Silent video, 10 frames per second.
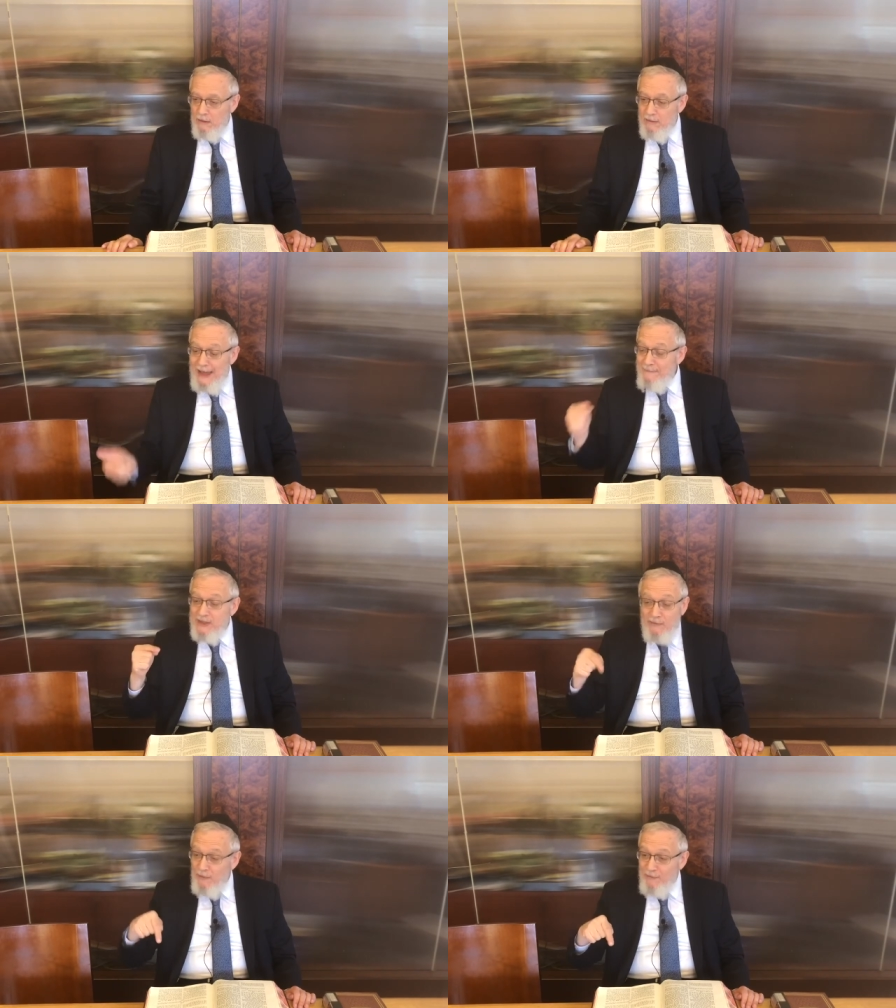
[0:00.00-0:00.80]
that
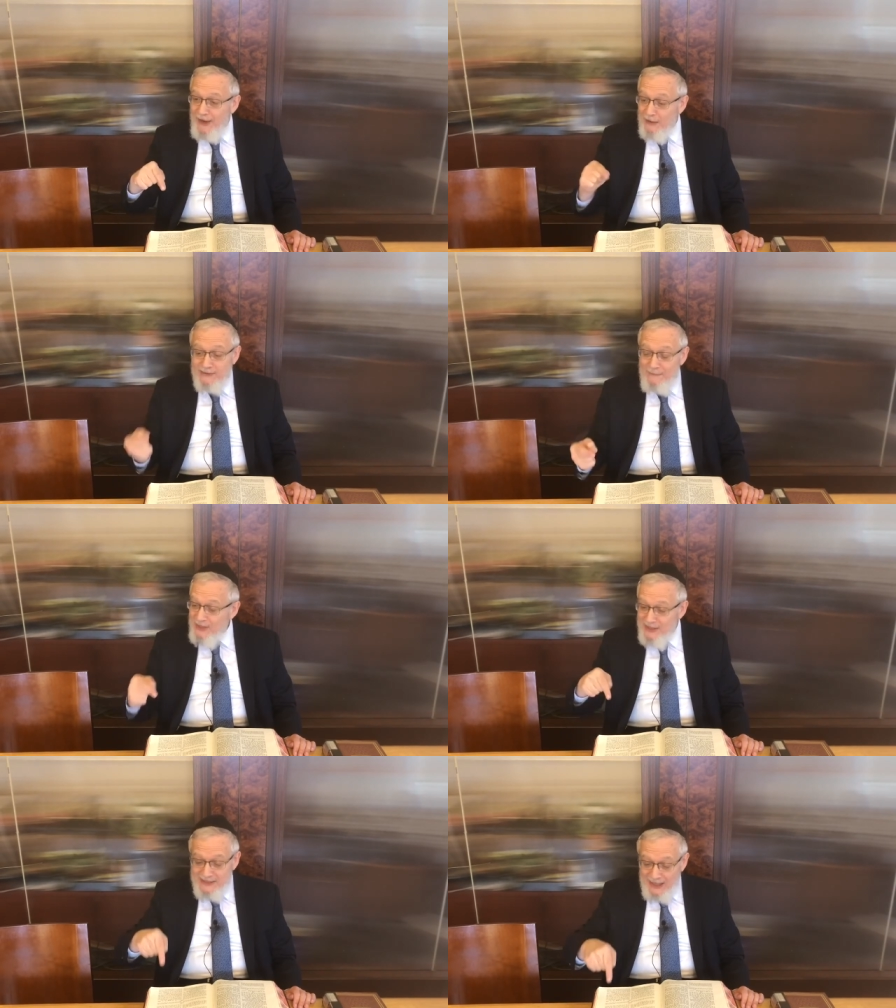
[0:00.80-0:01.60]
means if he fails, that
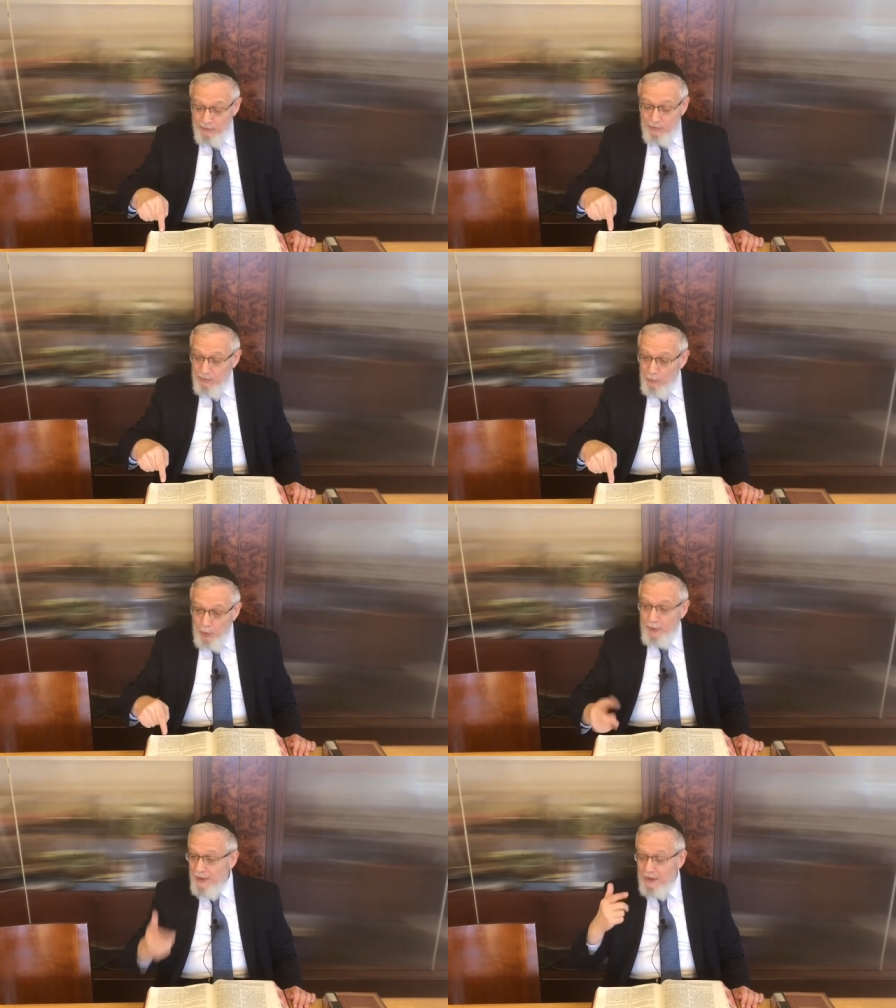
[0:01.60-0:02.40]
means he's not
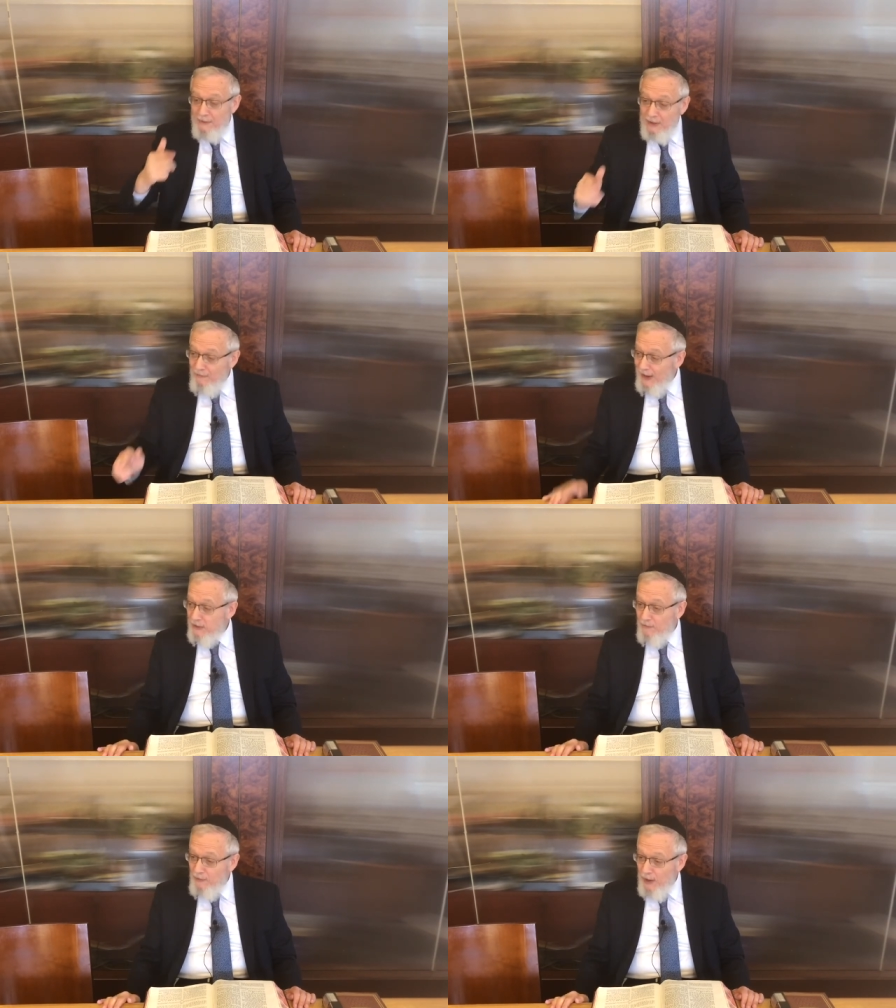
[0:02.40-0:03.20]
worthy to be the
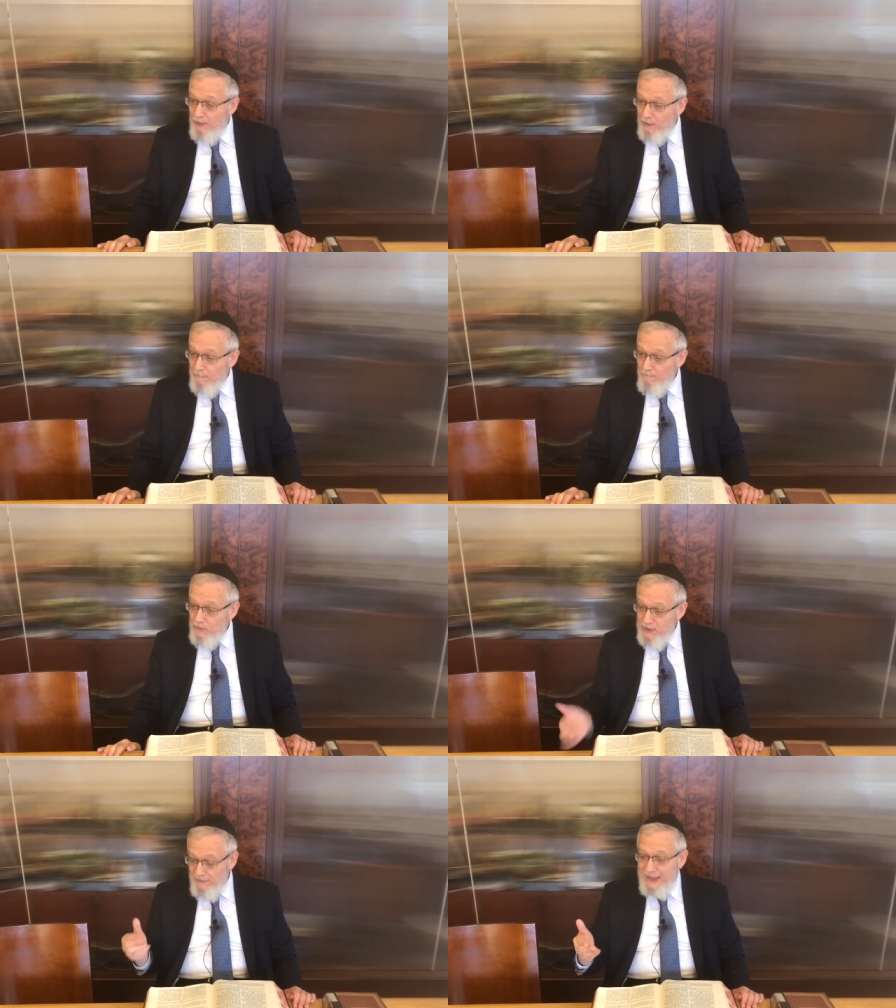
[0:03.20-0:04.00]
founding father.
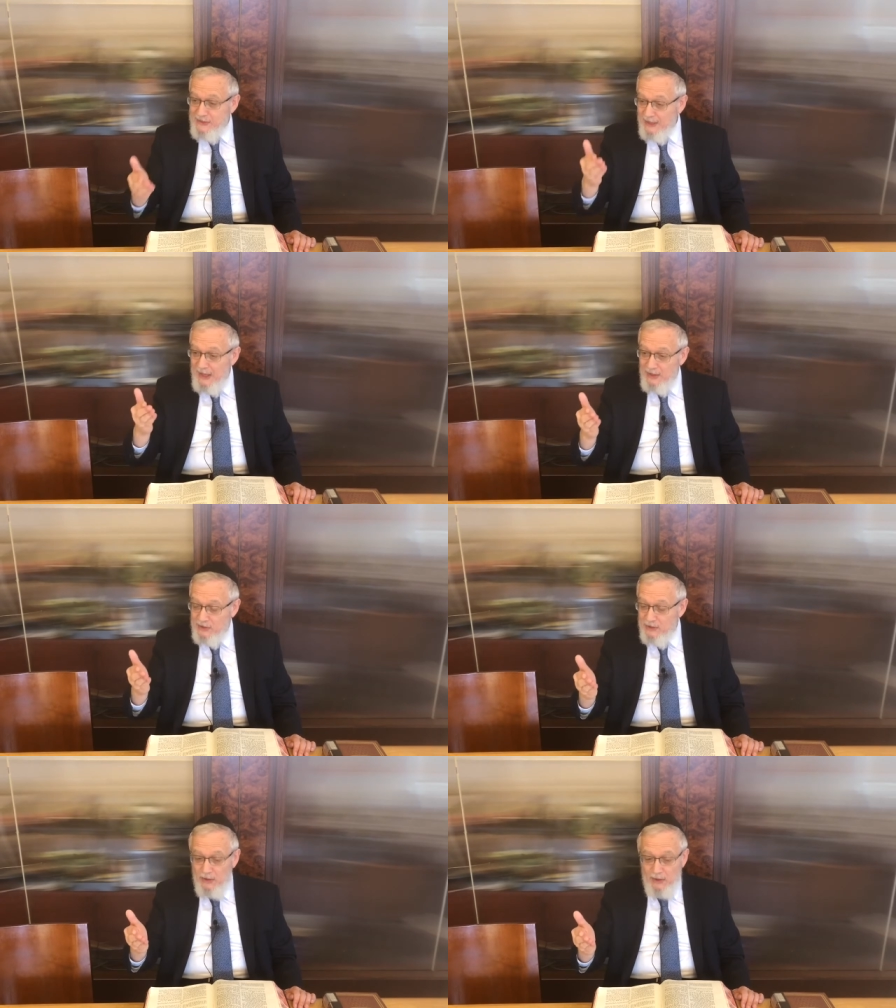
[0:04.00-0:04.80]
So if that's the
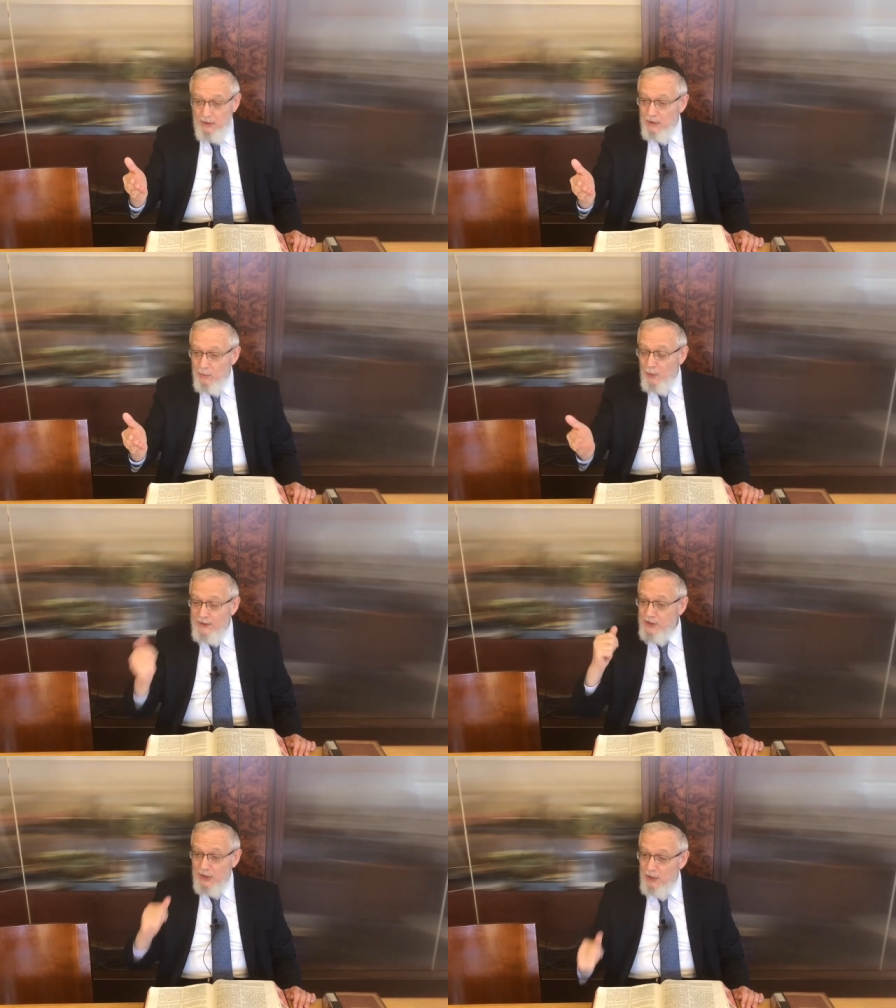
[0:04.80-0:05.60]
case, where
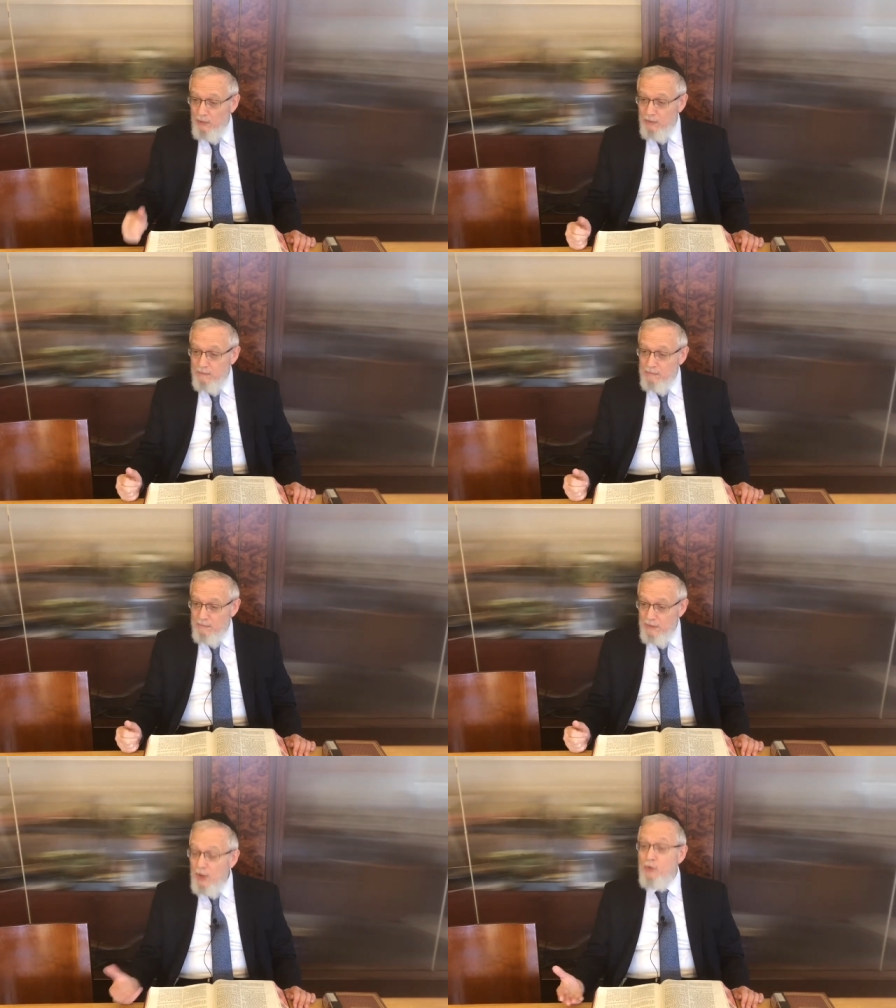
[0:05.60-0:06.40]
does it go?
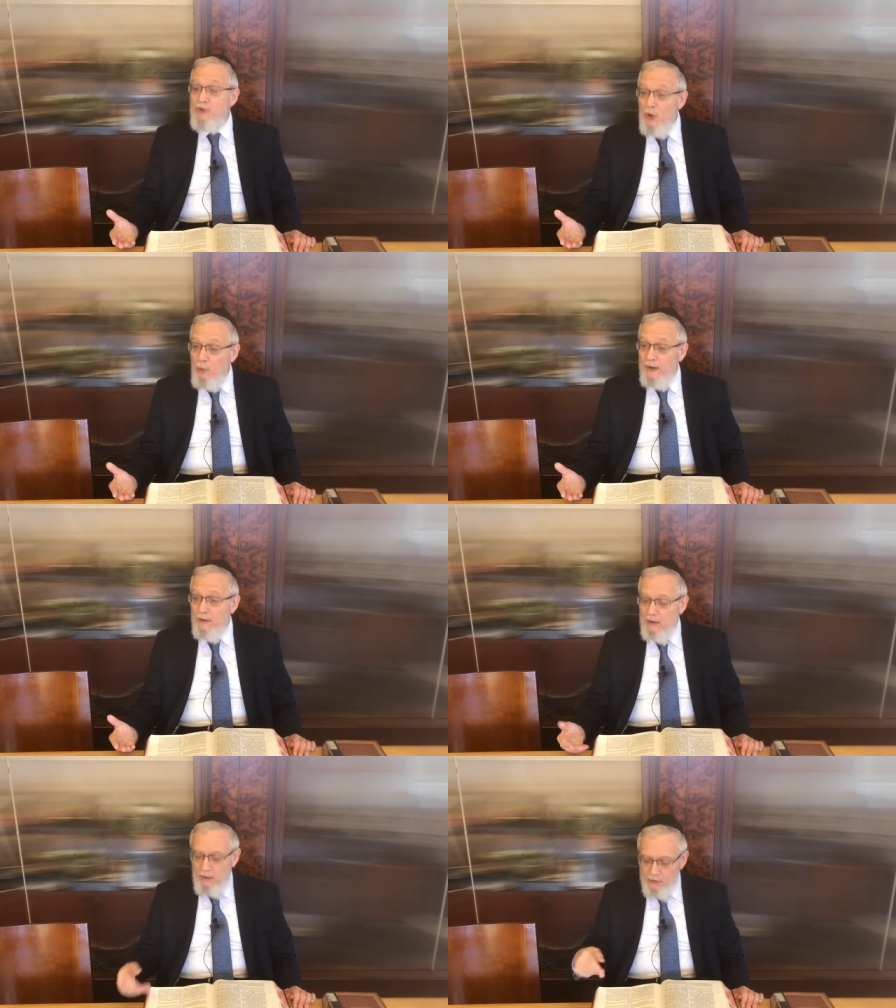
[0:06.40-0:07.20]
It goes
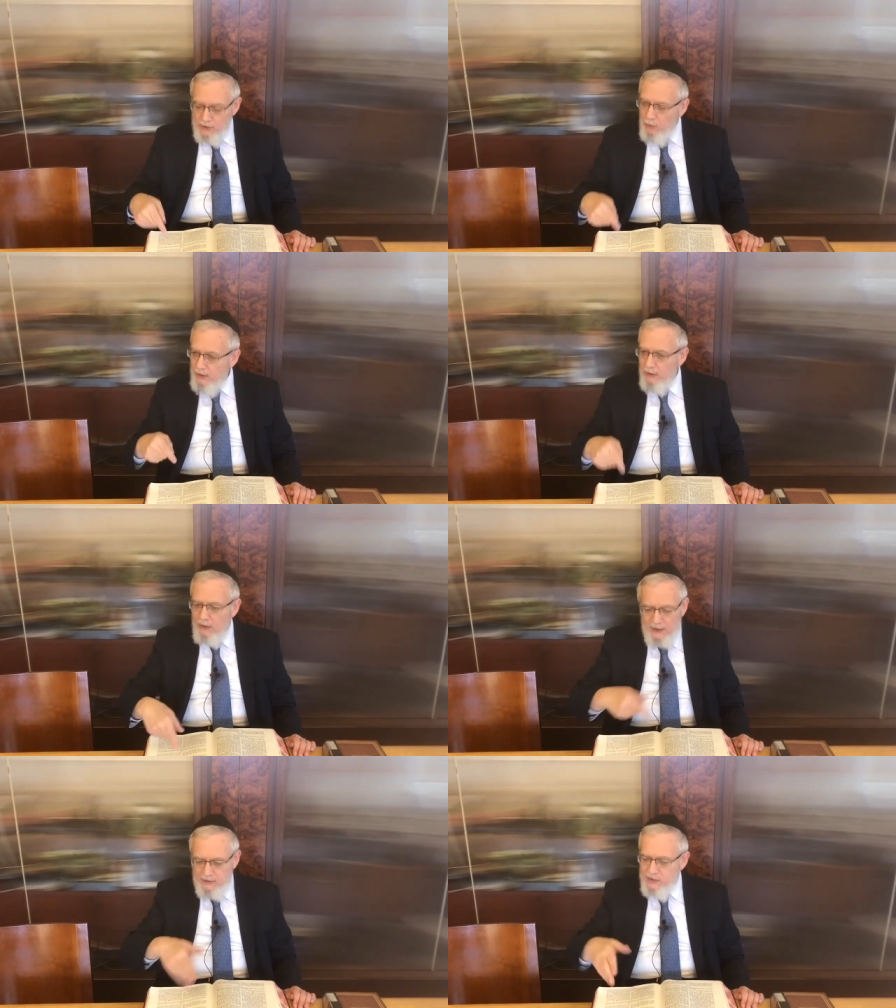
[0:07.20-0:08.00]
nowhere. It goes nowhere.
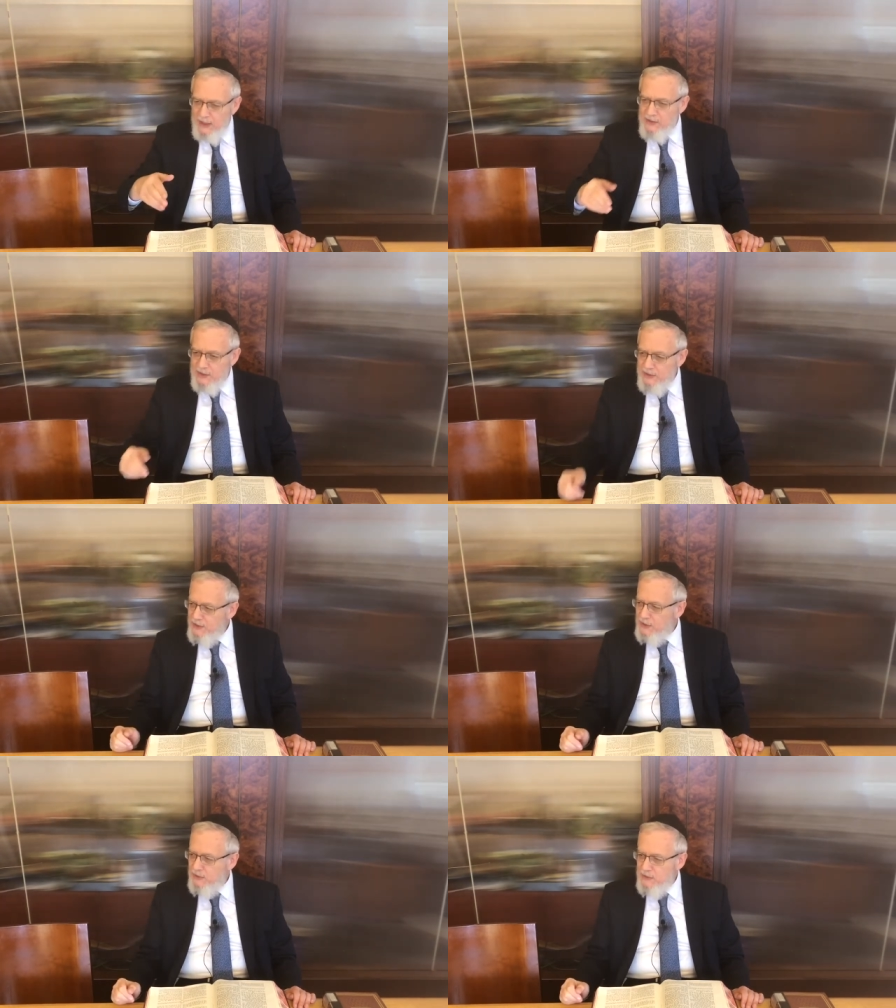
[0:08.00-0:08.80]
God ends, ends
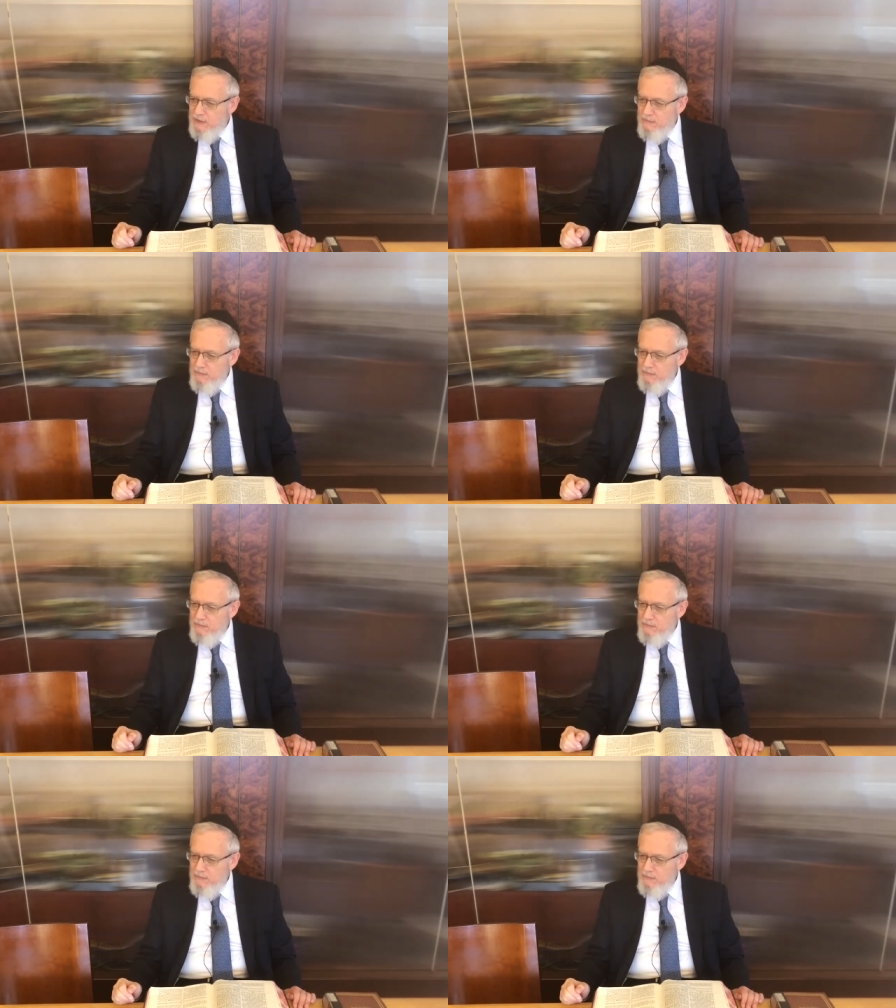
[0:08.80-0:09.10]
existence.